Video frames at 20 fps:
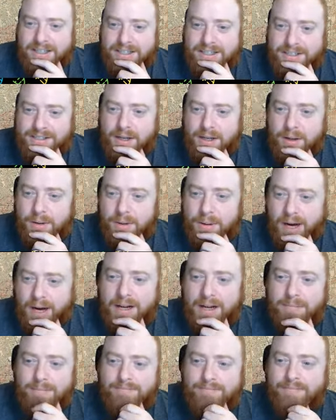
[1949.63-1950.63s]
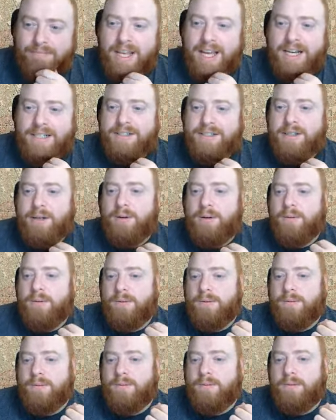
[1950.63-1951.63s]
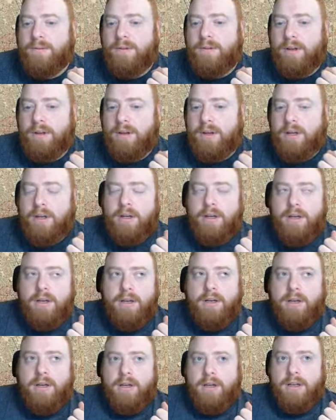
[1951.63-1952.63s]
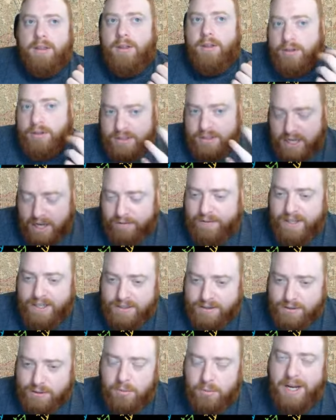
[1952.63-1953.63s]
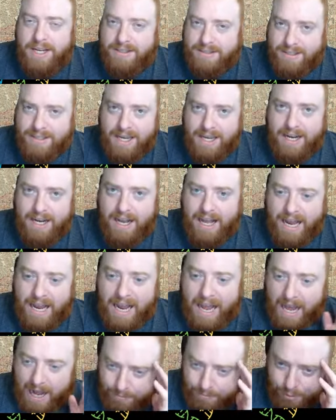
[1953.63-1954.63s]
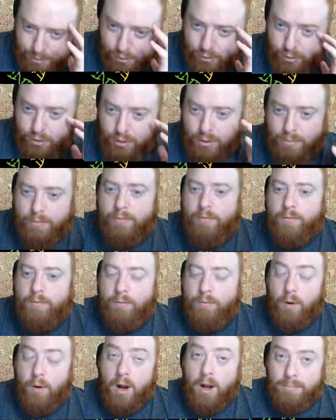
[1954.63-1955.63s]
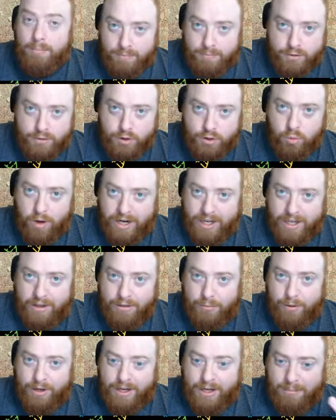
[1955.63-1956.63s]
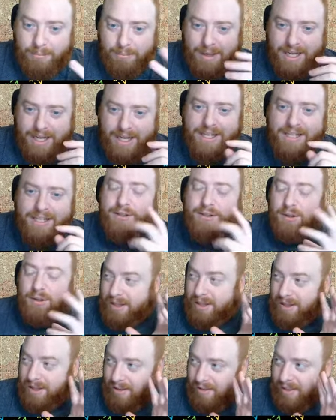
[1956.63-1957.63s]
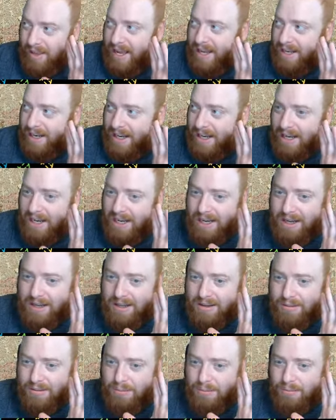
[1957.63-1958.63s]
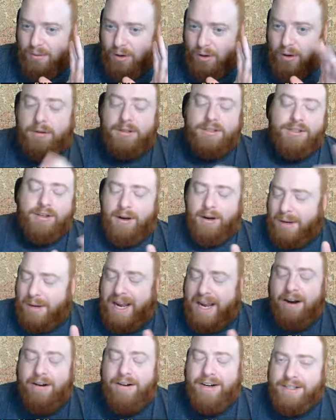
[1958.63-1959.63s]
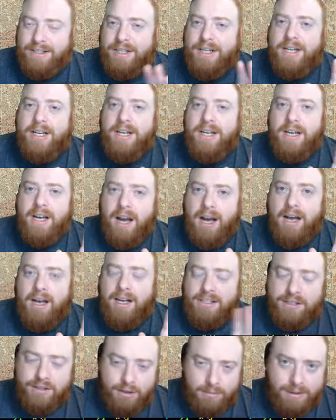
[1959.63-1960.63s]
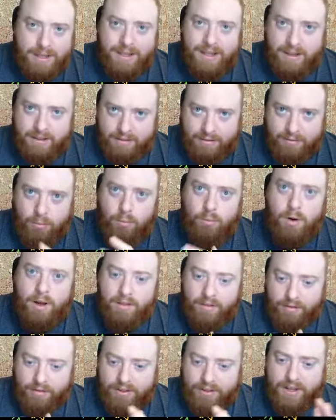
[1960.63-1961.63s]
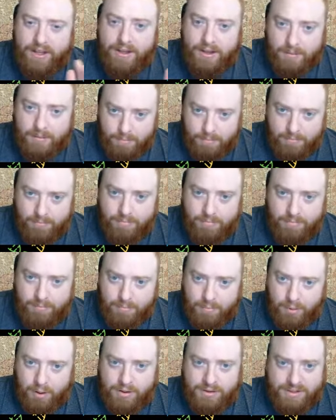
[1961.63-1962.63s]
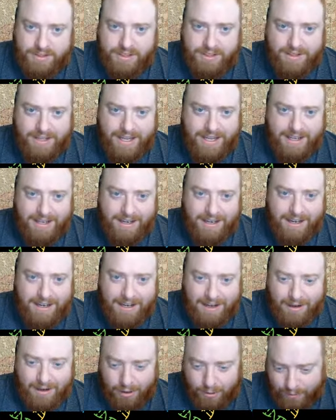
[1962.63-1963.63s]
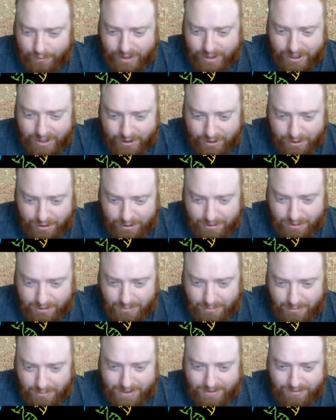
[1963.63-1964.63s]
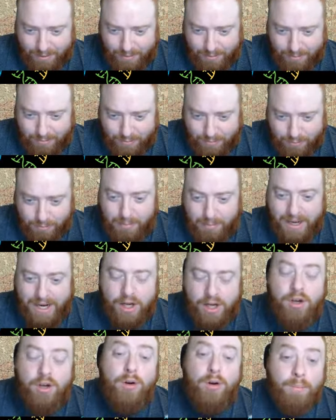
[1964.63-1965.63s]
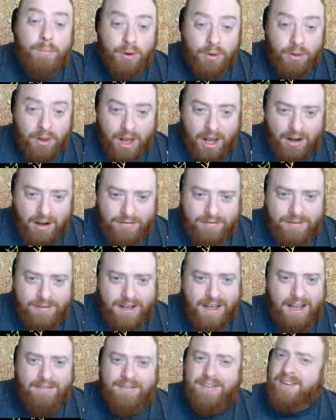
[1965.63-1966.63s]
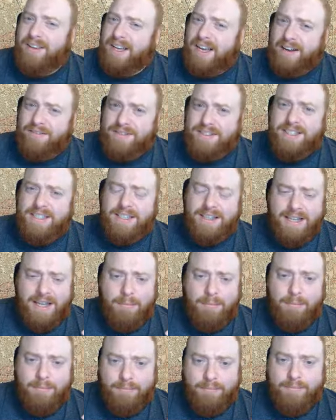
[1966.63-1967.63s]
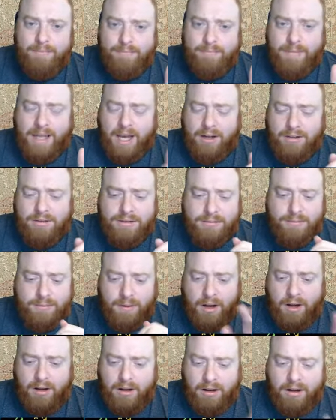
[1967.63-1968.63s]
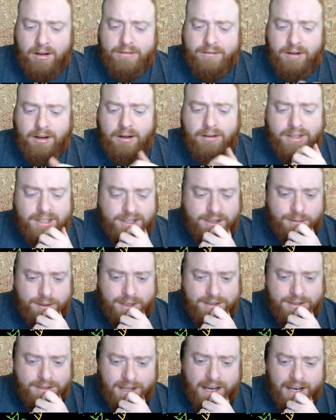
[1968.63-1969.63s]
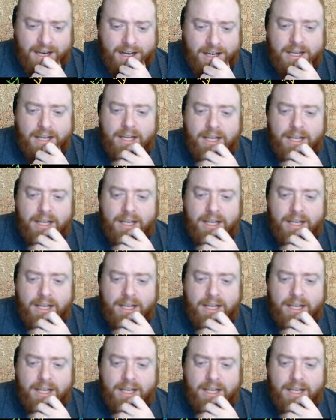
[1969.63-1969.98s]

So um, yeah, so there definitely is a way to get a haplogroup from 23andMe, assuming that that, uh, or sorry, MyHeritage, uh, assuming that what the person that uh, over here, let me give them Mini Cooper Love. I feel like I've seen them else uh, on on these threads a lot.